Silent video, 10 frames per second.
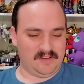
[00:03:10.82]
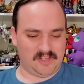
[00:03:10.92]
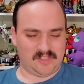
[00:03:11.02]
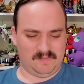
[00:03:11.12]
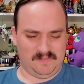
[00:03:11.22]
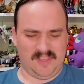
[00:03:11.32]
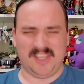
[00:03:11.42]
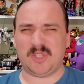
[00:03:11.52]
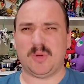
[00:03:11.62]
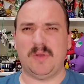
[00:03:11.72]
just
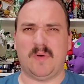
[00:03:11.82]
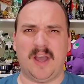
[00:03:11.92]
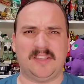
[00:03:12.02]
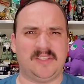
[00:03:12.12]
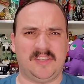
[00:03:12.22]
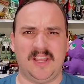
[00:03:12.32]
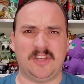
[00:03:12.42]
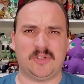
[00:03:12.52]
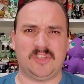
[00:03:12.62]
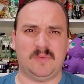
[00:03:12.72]
history-wise, it's an
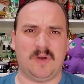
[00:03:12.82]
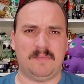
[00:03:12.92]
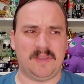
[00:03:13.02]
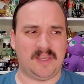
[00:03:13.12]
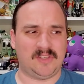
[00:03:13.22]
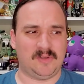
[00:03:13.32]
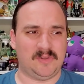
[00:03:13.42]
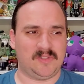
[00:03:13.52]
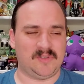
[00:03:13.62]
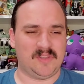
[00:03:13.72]
interesting one because it
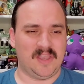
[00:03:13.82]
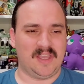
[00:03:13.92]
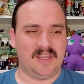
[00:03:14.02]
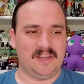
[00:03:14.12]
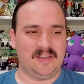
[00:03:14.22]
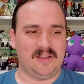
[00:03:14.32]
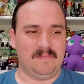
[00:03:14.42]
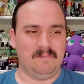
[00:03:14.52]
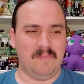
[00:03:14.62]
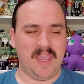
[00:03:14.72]
was
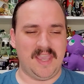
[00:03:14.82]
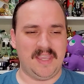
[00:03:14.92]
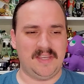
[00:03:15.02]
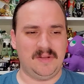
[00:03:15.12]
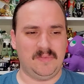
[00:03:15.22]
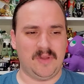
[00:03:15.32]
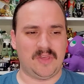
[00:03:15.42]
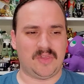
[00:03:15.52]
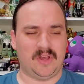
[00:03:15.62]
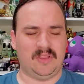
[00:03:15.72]
made
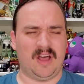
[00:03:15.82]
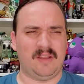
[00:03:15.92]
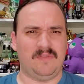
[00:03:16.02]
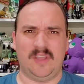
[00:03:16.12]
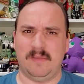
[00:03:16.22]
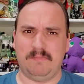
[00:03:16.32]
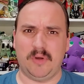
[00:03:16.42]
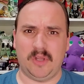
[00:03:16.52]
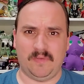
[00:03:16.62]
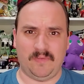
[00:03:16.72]
with a lot of
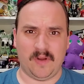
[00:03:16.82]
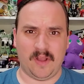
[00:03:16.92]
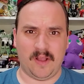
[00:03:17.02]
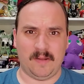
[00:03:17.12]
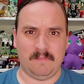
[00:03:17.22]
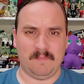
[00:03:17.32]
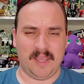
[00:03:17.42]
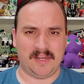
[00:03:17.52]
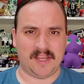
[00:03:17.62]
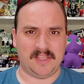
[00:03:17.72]
input from
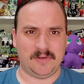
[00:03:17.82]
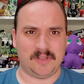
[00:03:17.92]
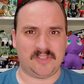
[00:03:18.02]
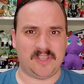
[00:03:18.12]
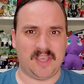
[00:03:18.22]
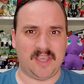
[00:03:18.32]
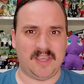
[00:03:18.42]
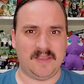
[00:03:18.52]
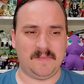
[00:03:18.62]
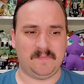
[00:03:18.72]
Bandai
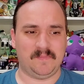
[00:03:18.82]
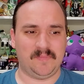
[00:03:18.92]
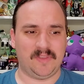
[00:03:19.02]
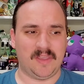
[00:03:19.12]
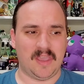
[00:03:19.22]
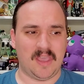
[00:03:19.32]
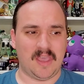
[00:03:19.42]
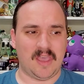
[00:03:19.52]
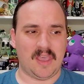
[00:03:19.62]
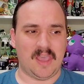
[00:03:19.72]
USA,
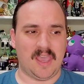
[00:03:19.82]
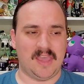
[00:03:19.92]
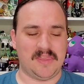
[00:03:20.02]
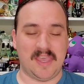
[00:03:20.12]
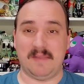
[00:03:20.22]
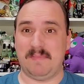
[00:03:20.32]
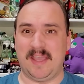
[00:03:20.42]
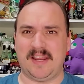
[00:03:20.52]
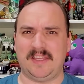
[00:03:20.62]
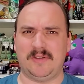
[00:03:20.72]
and then
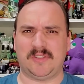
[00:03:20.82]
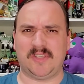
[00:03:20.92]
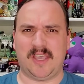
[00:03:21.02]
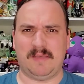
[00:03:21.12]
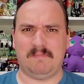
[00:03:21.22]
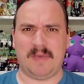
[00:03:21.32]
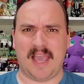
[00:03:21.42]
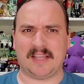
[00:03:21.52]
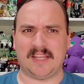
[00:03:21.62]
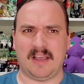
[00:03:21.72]
Bandai USA
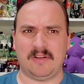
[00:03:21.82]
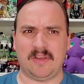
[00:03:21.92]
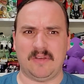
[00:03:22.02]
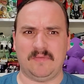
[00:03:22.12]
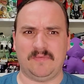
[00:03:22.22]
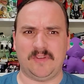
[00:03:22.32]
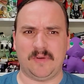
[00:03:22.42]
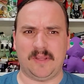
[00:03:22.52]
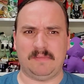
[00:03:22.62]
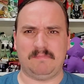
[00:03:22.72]
backed out of
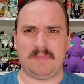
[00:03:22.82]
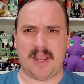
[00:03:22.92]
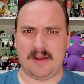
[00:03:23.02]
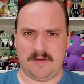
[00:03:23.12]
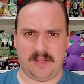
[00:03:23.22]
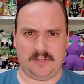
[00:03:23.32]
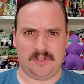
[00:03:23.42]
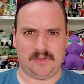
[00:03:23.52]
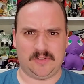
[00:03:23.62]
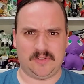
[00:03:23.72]
doing Power
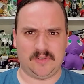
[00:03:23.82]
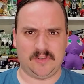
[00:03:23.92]
Rangers.